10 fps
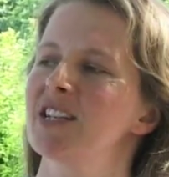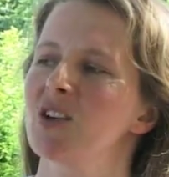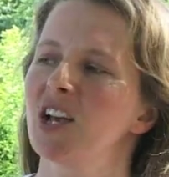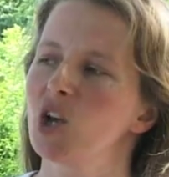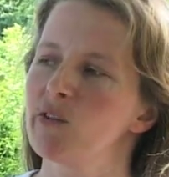
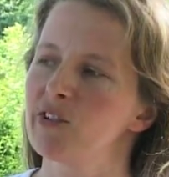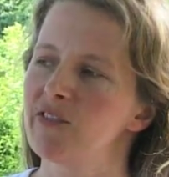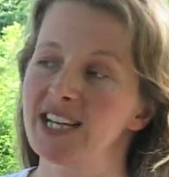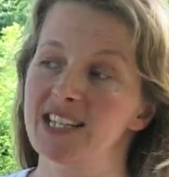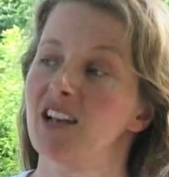So I go for a
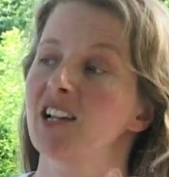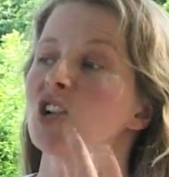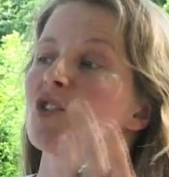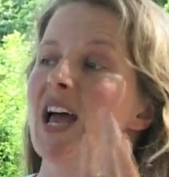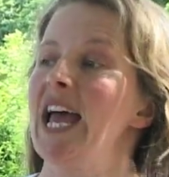very subtle
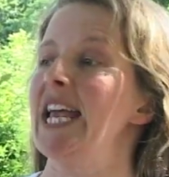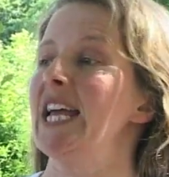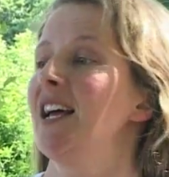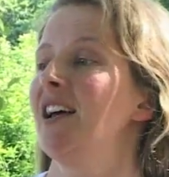grey